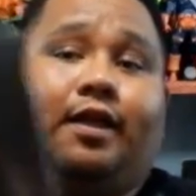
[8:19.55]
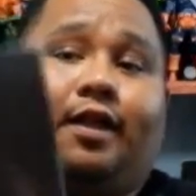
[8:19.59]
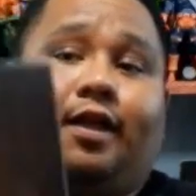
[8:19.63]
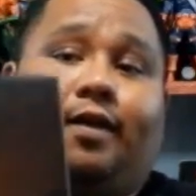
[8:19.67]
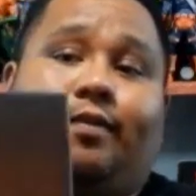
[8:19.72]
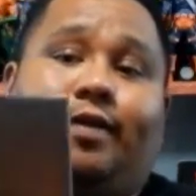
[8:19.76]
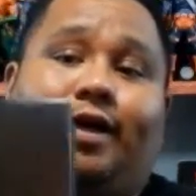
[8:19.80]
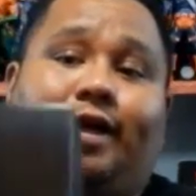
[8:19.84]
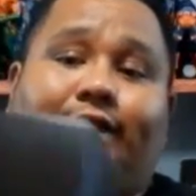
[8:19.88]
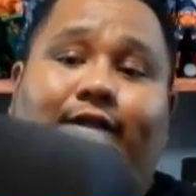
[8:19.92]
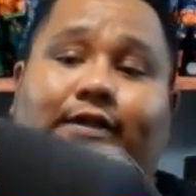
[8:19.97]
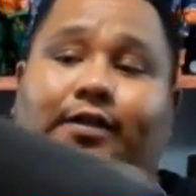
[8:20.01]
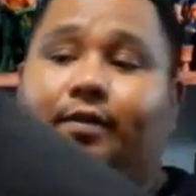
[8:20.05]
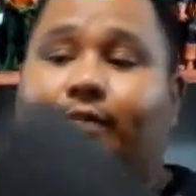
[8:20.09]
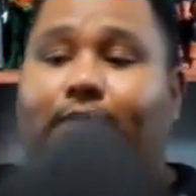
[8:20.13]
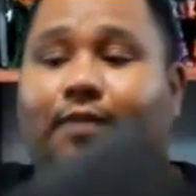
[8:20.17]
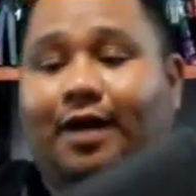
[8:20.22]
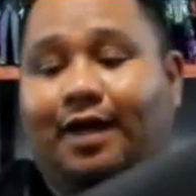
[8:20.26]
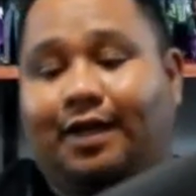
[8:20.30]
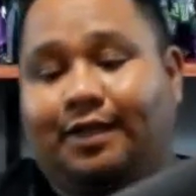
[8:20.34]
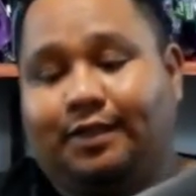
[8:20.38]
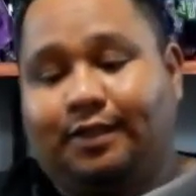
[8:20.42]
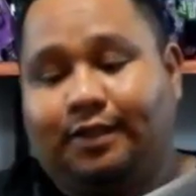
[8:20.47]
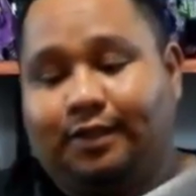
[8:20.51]
Now, mind you, the
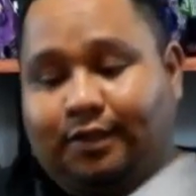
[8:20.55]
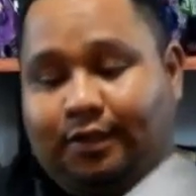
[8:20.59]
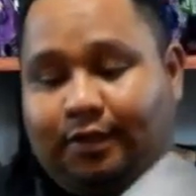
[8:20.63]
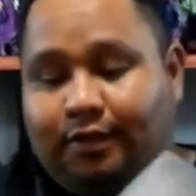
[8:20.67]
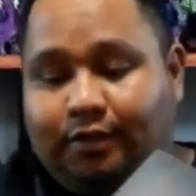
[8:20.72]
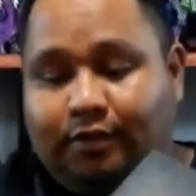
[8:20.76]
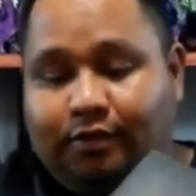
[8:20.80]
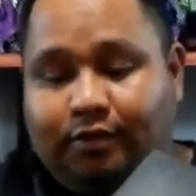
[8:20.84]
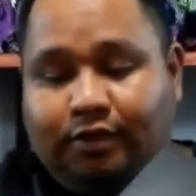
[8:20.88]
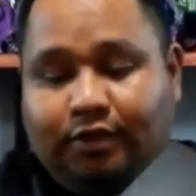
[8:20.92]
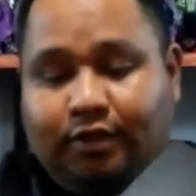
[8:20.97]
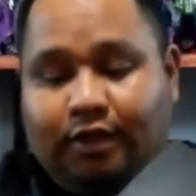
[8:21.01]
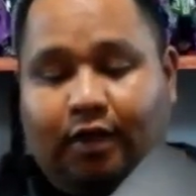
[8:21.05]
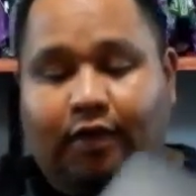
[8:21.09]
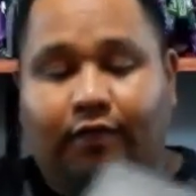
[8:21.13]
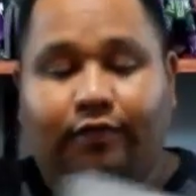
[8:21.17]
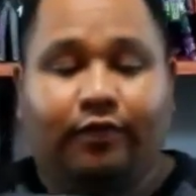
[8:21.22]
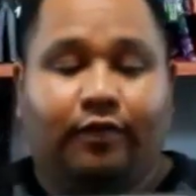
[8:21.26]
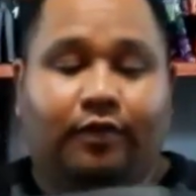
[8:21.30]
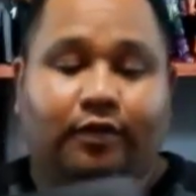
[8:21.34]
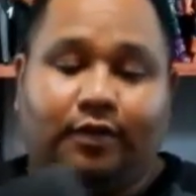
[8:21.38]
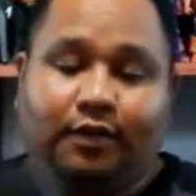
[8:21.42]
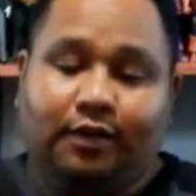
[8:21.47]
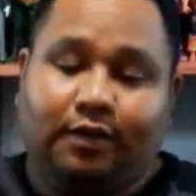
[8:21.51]
box is a little
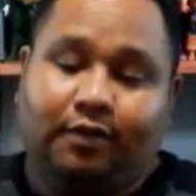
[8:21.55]
scuffled,